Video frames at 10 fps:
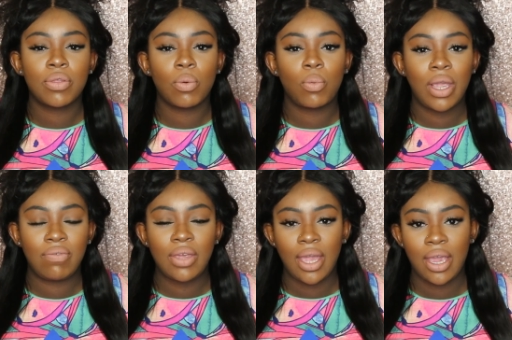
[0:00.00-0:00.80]
with
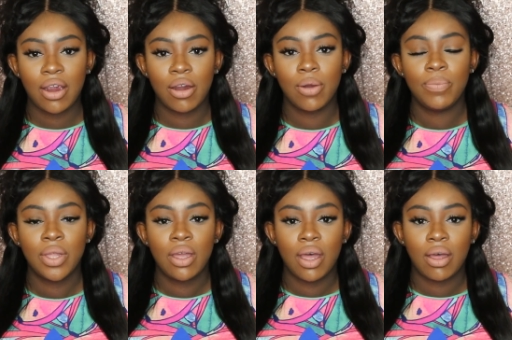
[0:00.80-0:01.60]
wavy hair
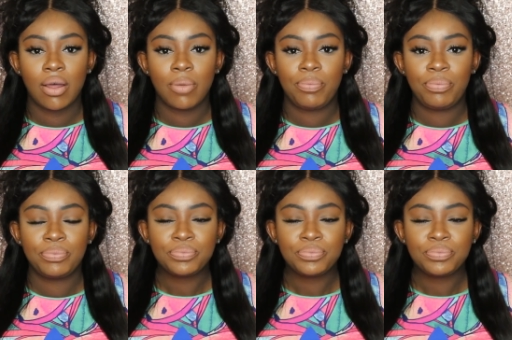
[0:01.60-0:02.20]
and